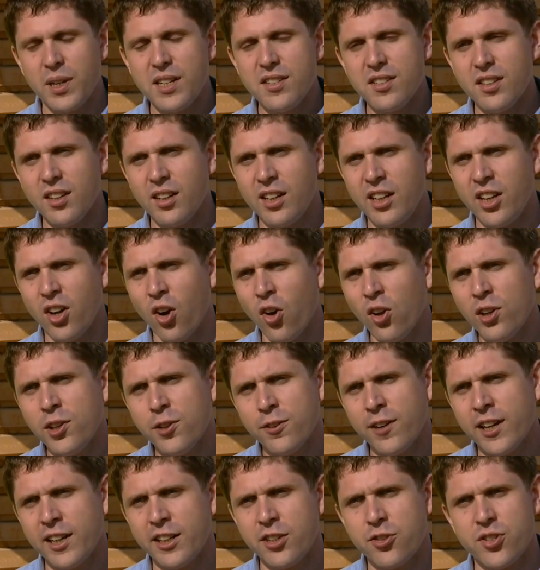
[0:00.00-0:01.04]
Basically, all
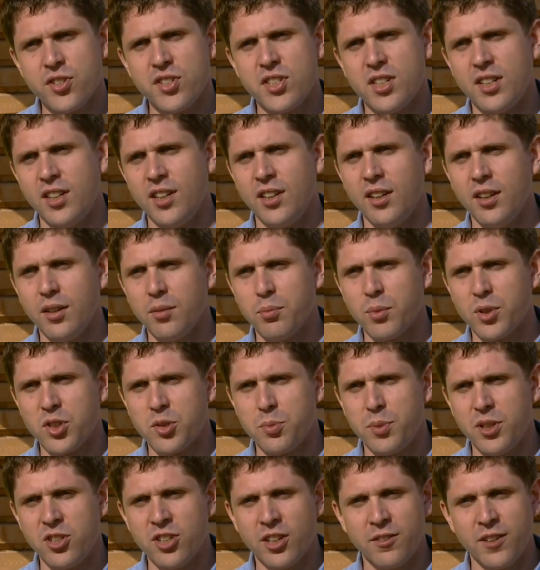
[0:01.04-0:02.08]
your electricity
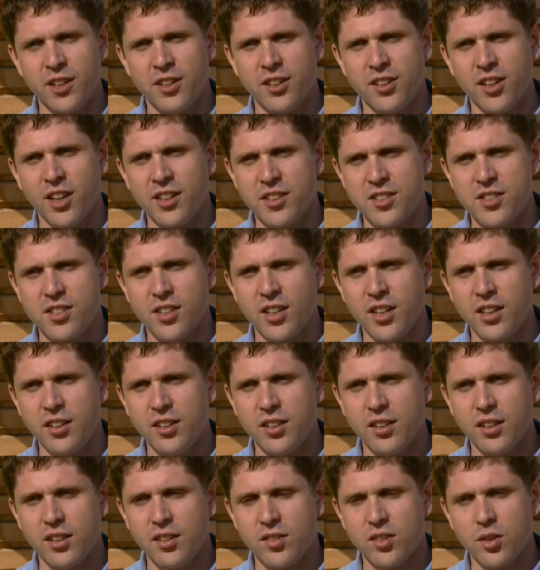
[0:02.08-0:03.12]
must be generated on
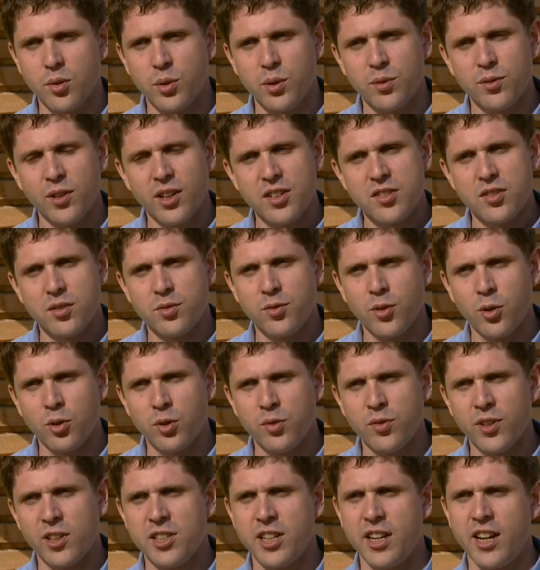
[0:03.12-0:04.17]
site. So we've lots of
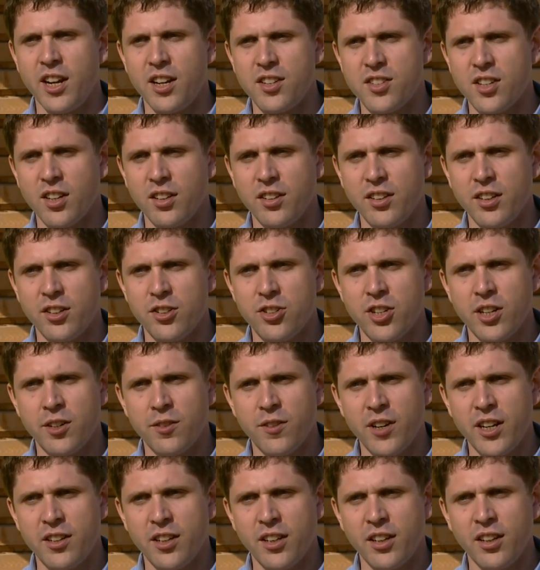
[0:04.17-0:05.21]
photovoltaics on there
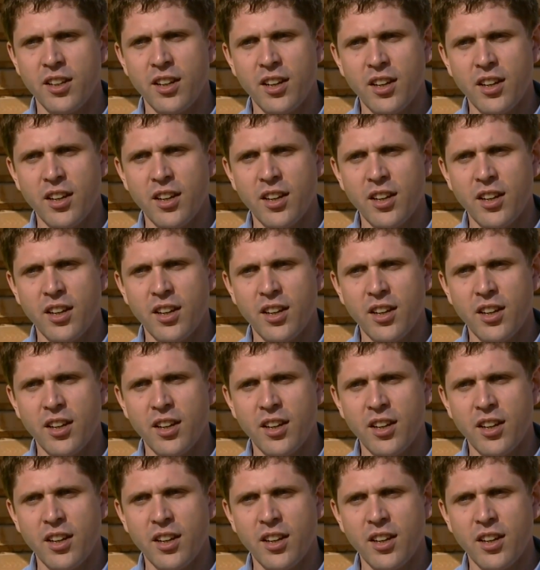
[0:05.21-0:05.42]
generating